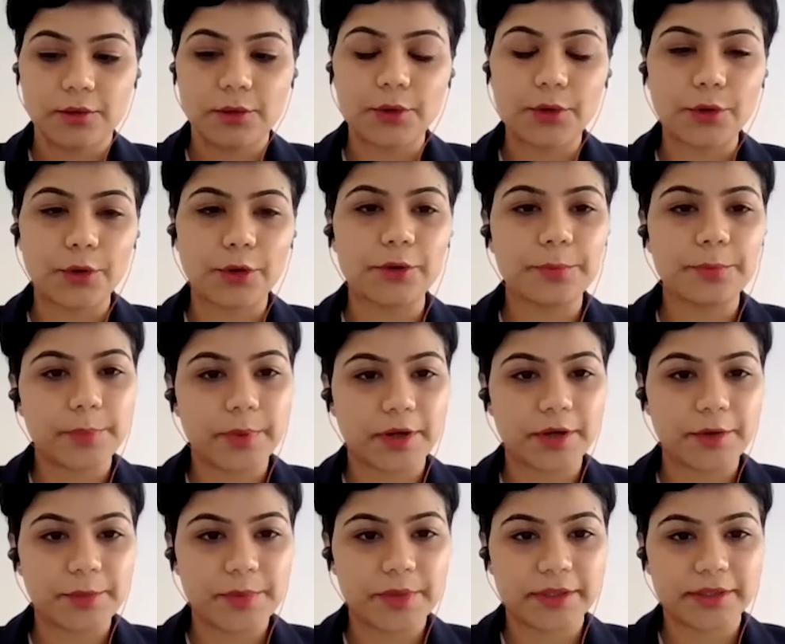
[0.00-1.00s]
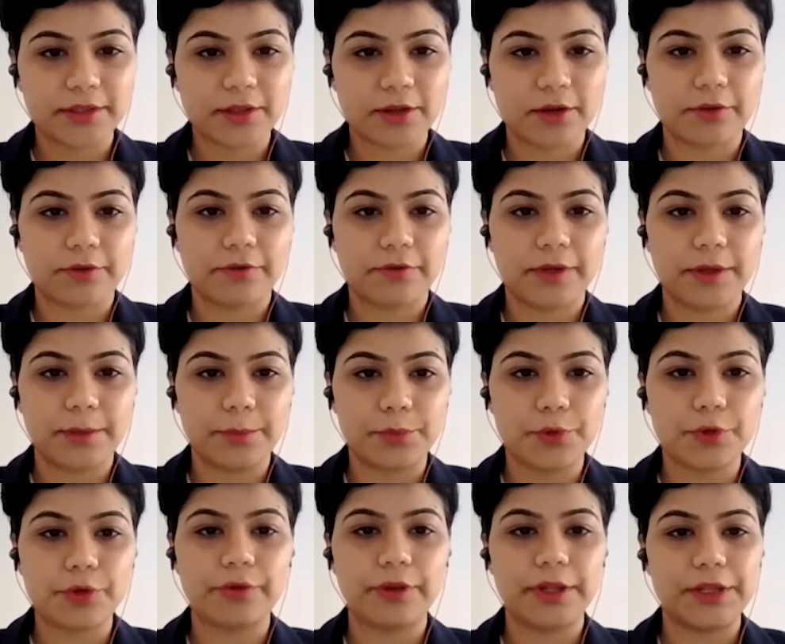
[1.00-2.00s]
whole purpose of
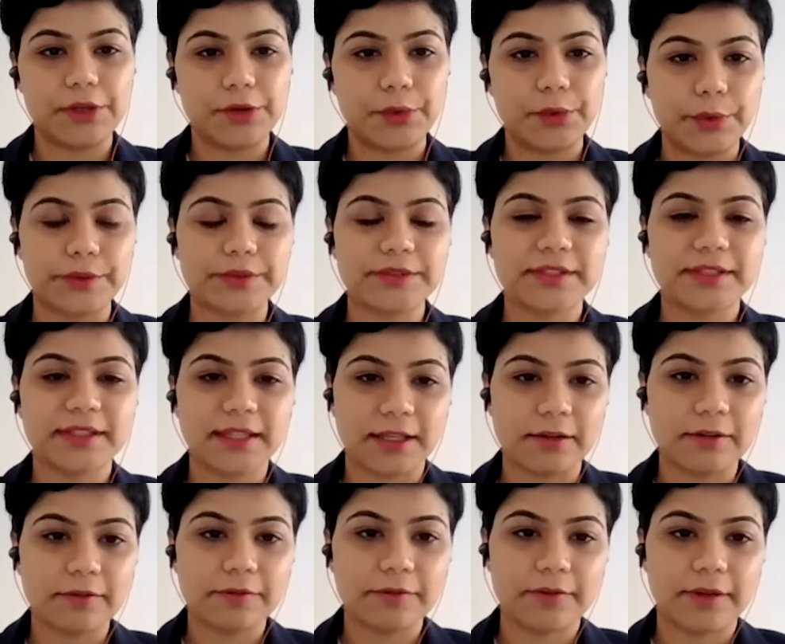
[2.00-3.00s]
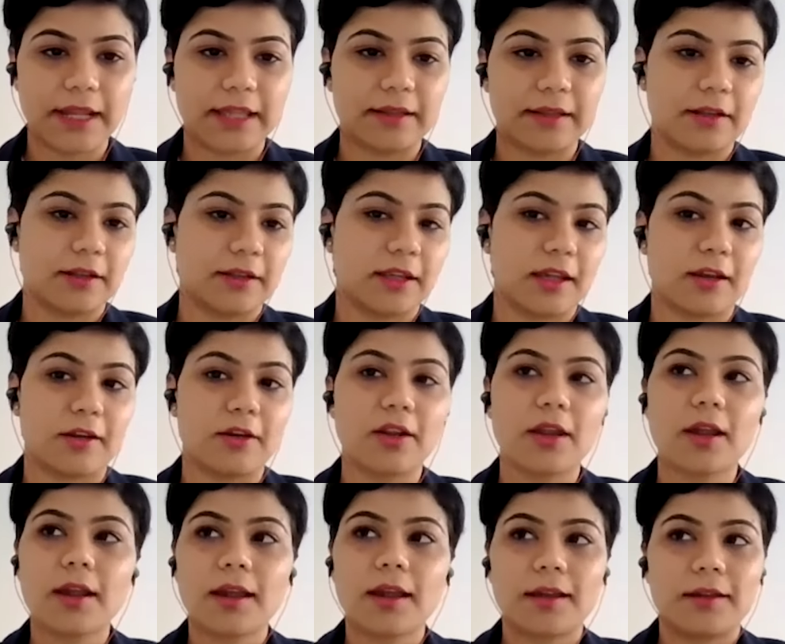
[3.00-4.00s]
improving your own self rather than
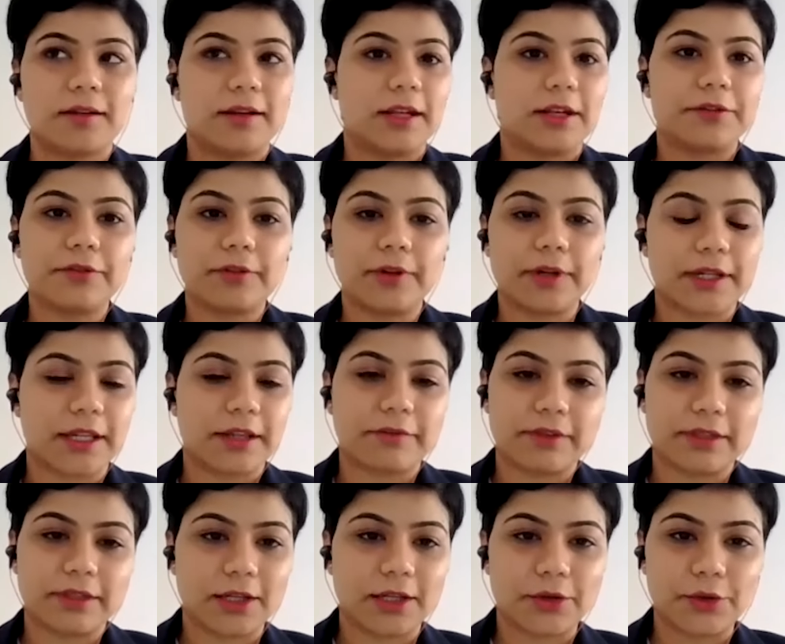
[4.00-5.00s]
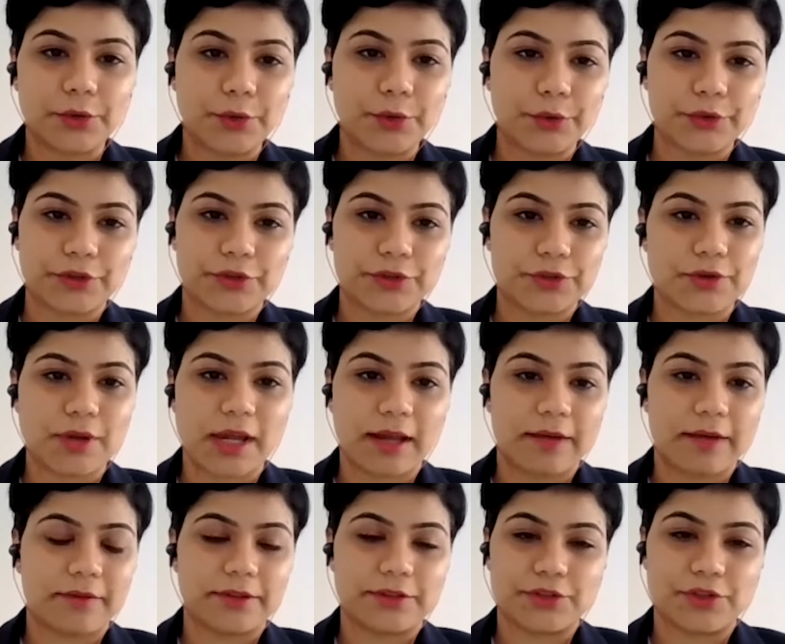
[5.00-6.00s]
networking with the coach to
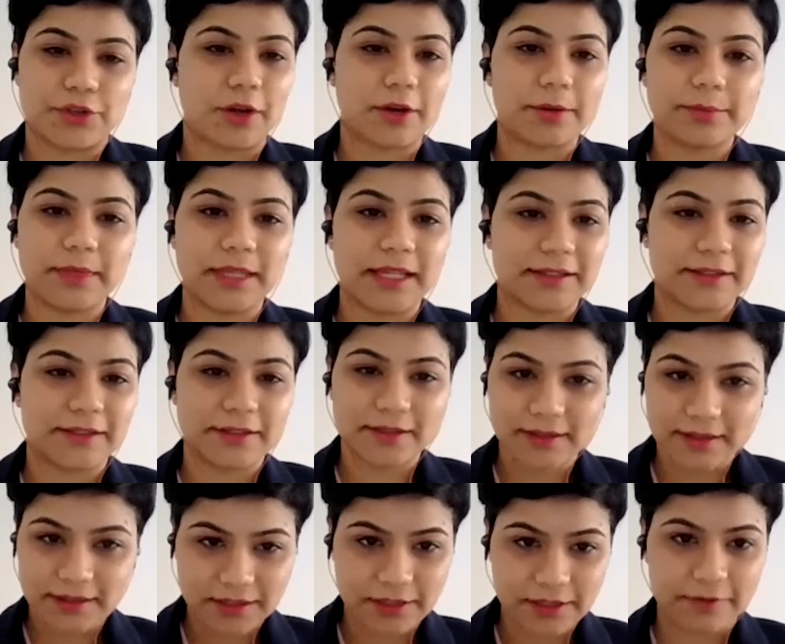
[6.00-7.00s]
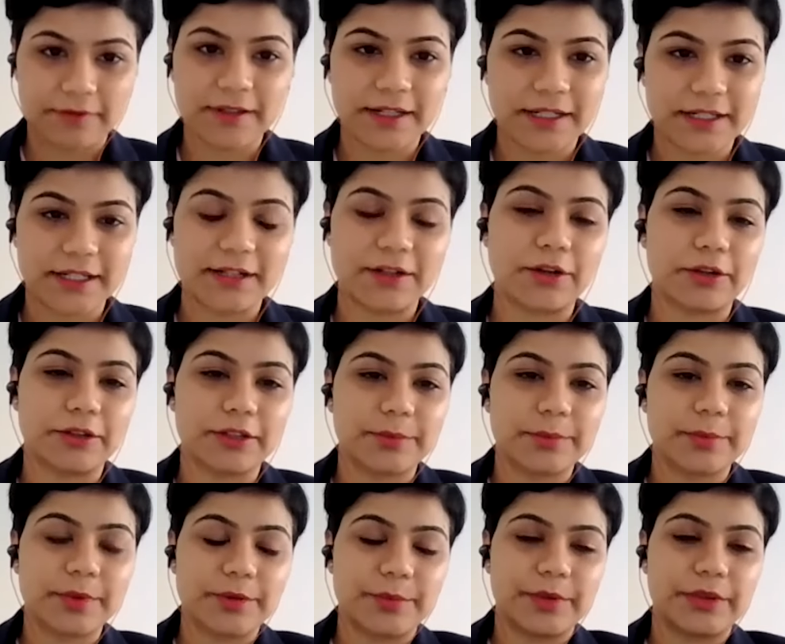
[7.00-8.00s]
have a job that's definitely not the
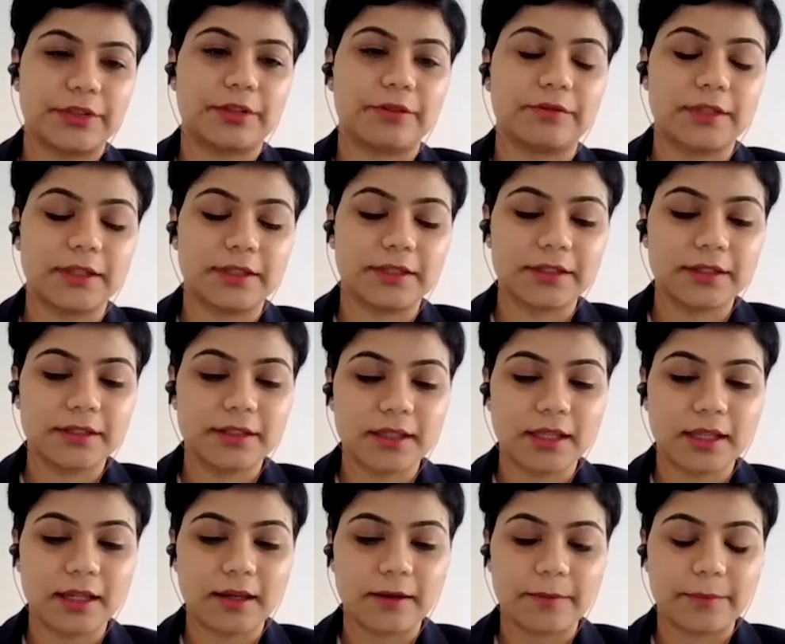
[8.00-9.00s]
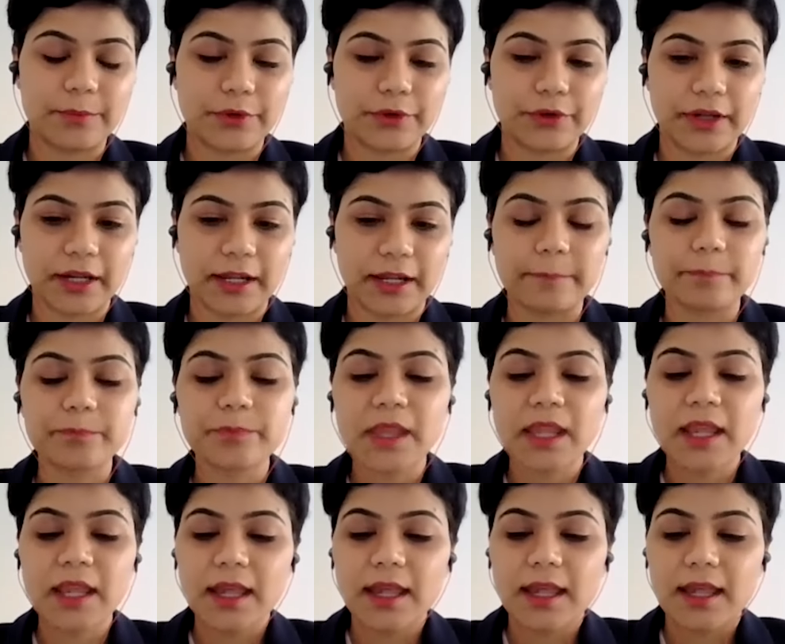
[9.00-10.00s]
purpose of this uh, program
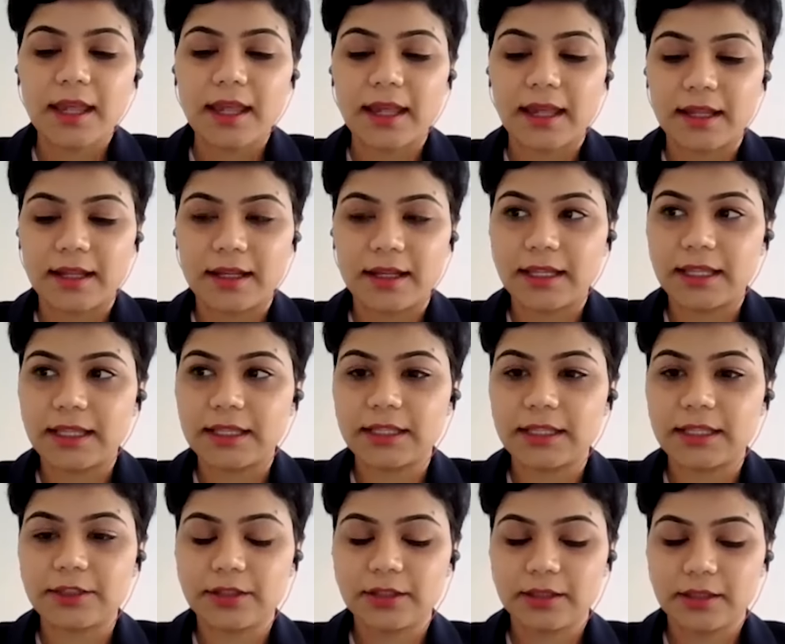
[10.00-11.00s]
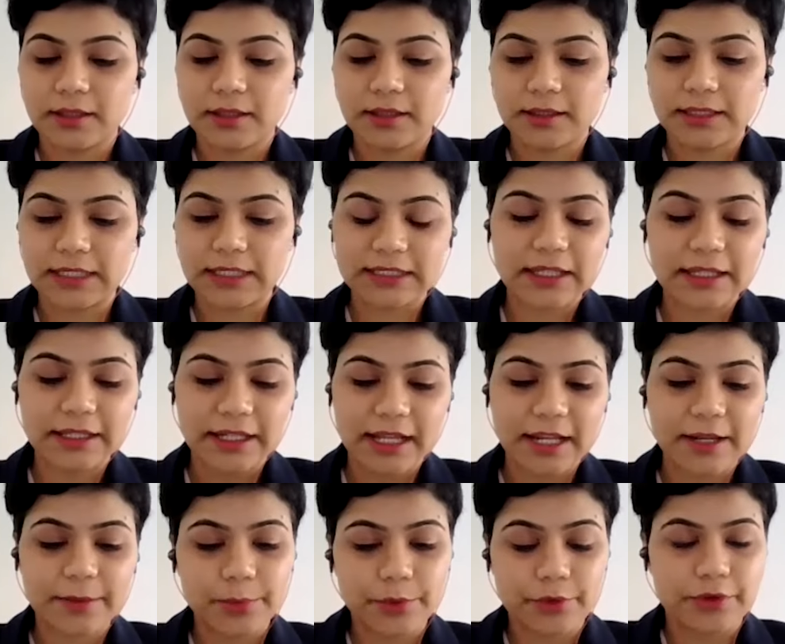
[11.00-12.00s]
and in this this
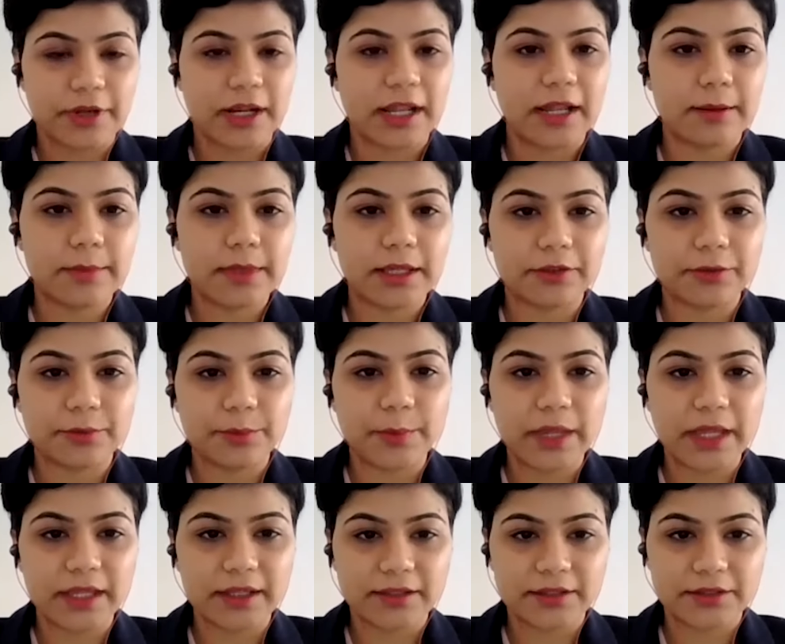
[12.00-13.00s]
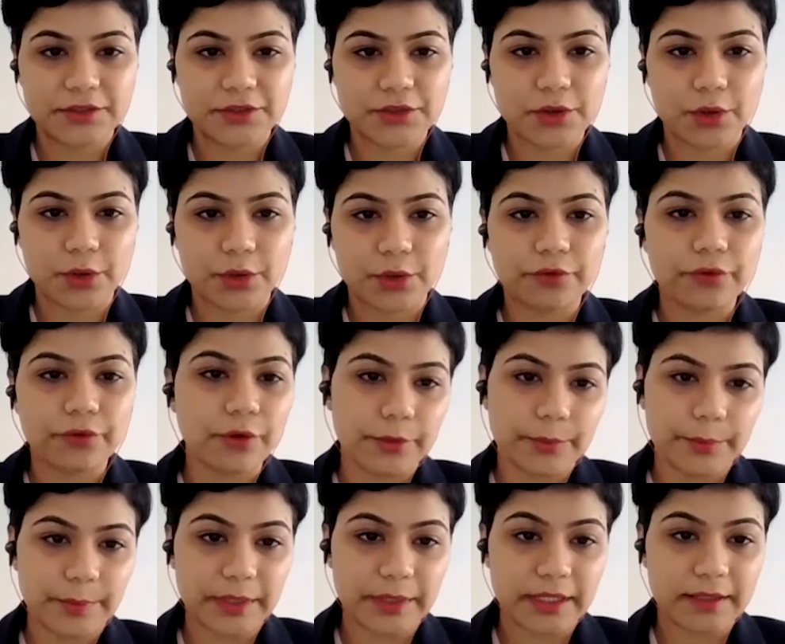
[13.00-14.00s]
entire program is based on
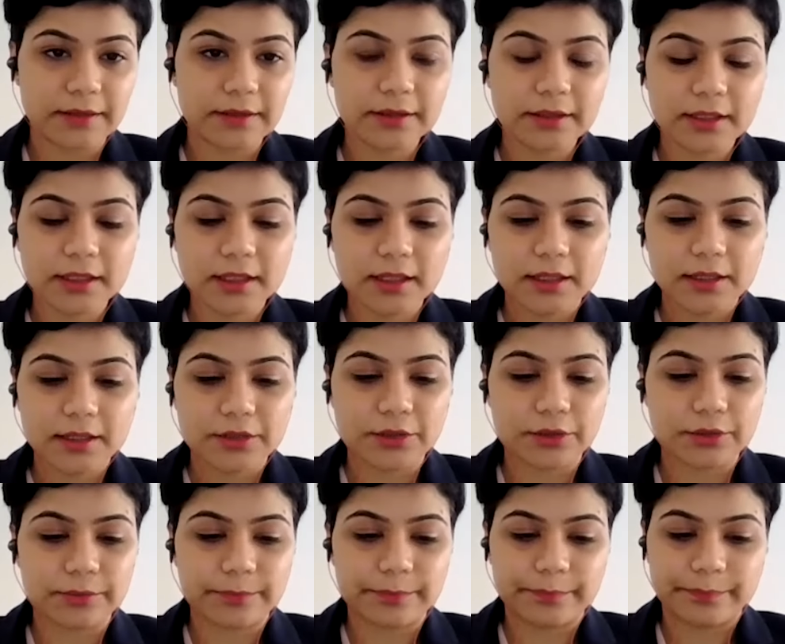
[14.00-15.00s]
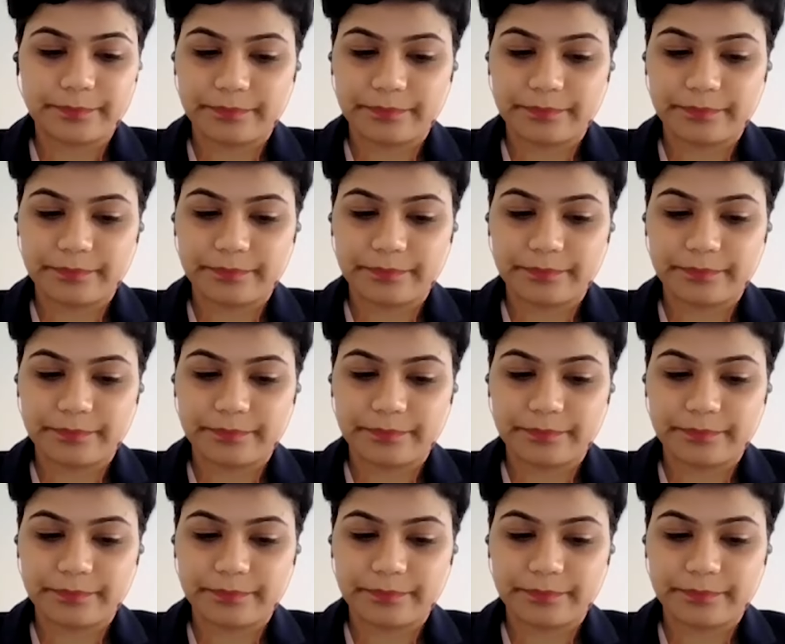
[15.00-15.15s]
four pillars so